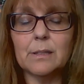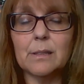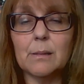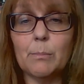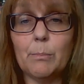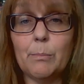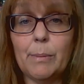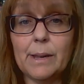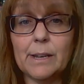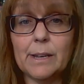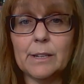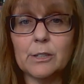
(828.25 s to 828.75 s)
the
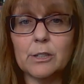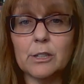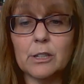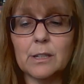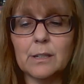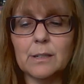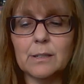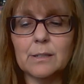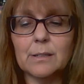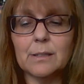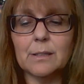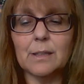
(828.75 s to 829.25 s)

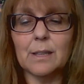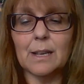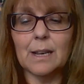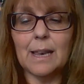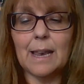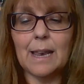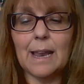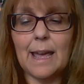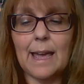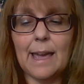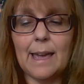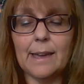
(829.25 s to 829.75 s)
bitches that
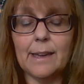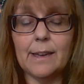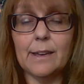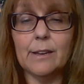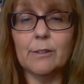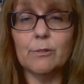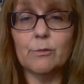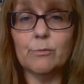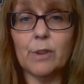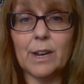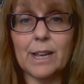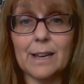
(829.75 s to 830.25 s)
lay
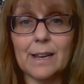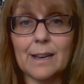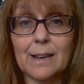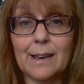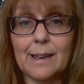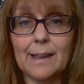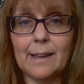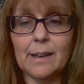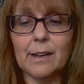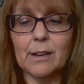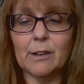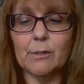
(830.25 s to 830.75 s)

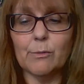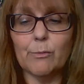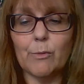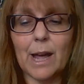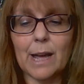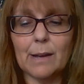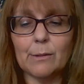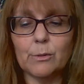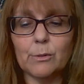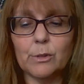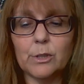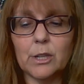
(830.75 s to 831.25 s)
wriggling
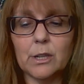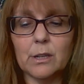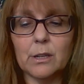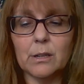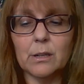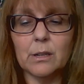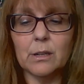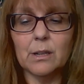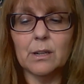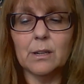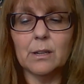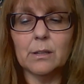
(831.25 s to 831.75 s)
around her,
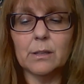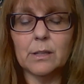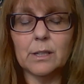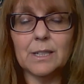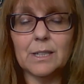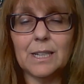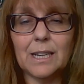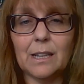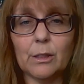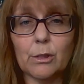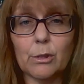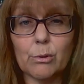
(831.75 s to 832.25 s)
that
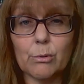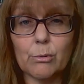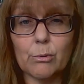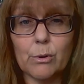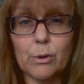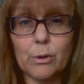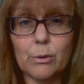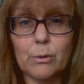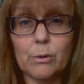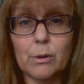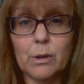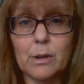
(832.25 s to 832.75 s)
he
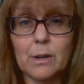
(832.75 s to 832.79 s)
threw,